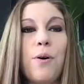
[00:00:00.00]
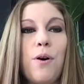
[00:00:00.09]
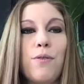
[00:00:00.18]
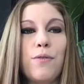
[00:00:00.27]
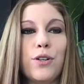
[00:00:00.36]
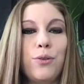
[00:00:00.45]
over
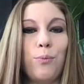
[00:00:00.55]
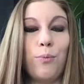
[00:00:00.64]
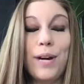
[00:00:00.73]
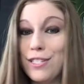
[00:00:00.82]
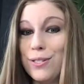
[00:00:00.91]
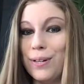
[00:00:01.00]
to
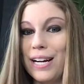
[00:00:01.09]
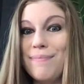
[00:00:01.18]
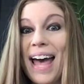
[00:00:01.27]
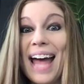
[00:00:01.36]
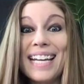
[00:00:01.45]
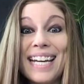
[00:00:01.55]
Restream,
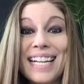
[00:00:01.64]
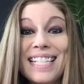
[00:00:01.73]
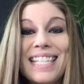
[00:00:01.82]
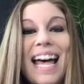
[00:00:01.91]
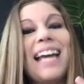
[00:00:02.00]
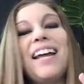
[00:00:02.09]
and
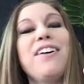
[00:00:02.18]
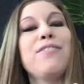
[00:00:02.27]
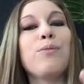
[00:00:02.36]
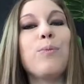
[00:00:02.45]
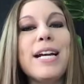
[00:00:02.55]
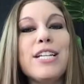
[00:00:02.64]
inside of
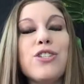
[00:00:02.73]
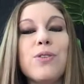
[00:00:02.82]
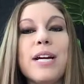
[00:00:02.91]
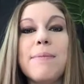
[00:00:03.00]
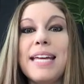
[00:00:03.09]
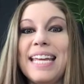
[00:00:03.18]

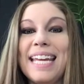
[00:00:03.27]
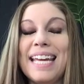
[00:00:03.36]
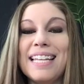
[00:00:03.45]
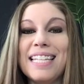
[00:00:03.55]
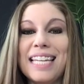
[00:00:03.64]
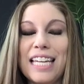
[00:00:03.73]
Restream, it
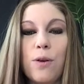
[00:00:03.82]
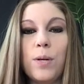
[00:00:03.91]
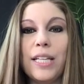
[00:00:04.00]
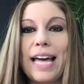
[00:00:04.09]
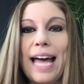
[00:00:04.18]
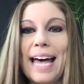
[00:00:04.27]
is
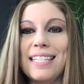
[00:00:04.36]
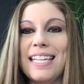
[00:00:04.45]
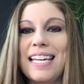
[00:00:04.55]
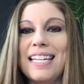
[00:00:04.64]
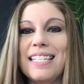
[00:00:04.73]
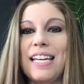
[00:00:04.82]
equally as
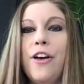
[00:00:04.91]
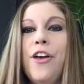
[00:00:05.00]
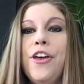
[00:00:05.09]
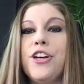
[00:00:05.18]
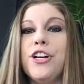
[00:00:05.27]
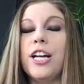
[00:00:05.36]
easy.
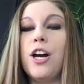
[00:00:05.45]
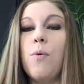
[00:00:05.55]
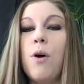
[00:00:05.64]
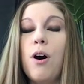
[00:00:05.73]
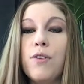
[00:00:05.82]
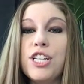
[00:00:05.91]
You're gonna go
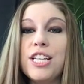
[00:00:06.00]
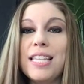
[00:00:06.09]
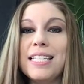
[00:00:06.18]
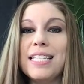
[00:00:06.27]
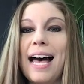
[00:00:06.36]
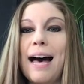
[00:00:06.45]
over to the
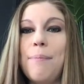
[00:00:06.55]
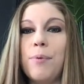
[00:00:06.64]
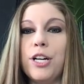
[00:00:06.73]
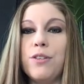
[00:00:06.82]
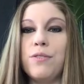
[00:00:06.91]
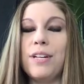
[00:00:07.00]
top where
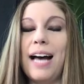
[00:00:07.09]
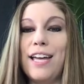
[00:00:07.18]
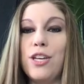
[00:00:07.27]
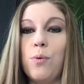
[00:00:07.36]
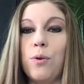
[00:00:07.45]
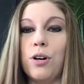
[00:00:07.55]
you've got
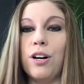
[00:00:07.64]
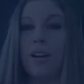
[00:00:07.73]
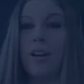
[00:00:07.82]
your